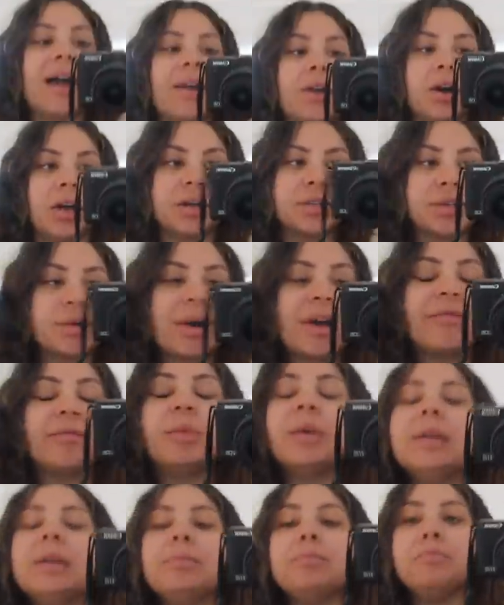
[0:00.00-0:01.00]
I also have
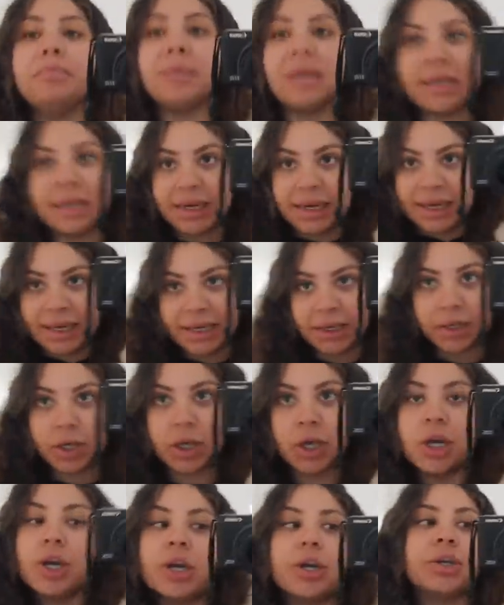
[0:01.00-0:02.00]
been meaning
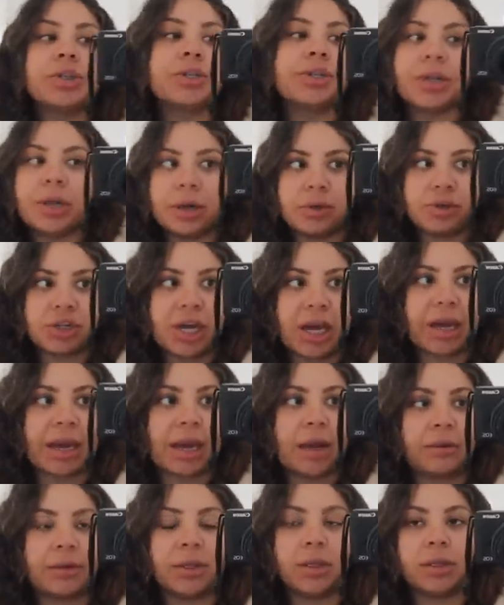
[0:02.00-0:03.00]
to go check
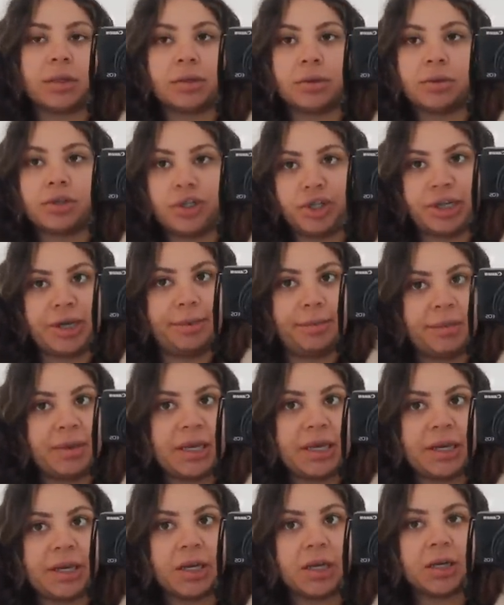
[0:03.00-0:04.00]
out the little gym
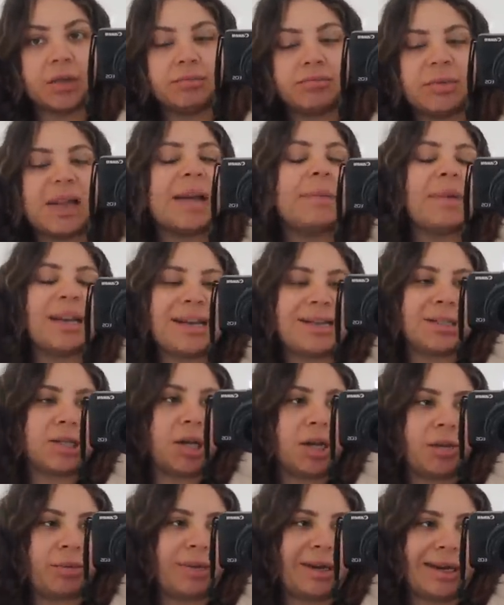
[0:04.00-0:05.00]
here. I mean, I
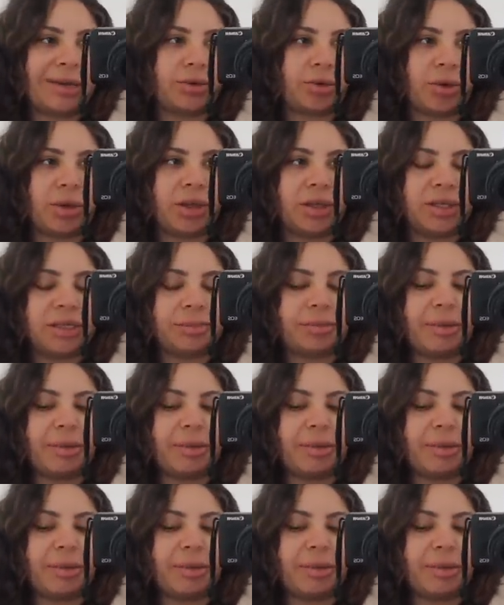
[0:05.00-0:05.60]
saw it when I toured this